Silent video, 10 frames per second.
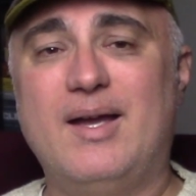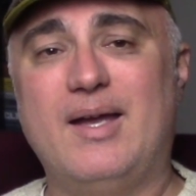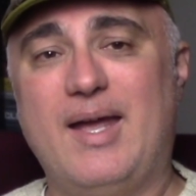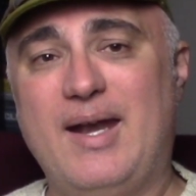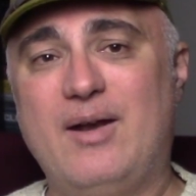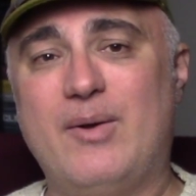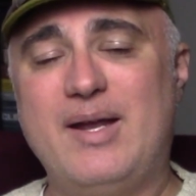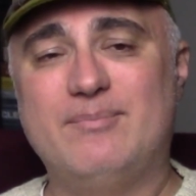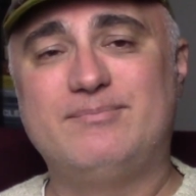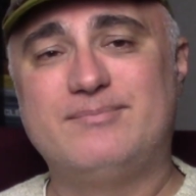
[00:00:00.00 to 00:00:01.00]
At any
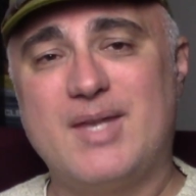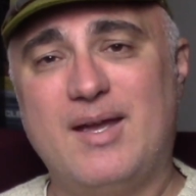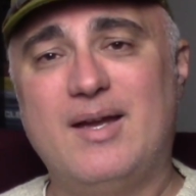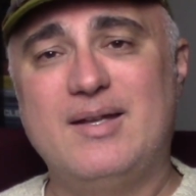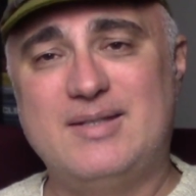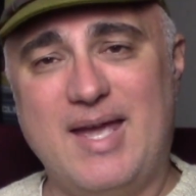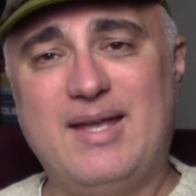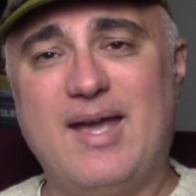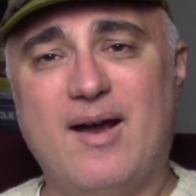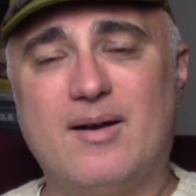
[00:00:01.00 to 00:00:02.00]
rate,
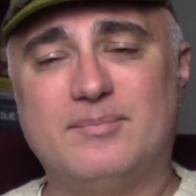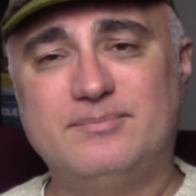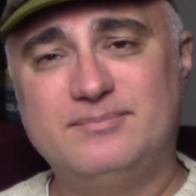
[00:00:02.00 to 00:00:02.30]
take care,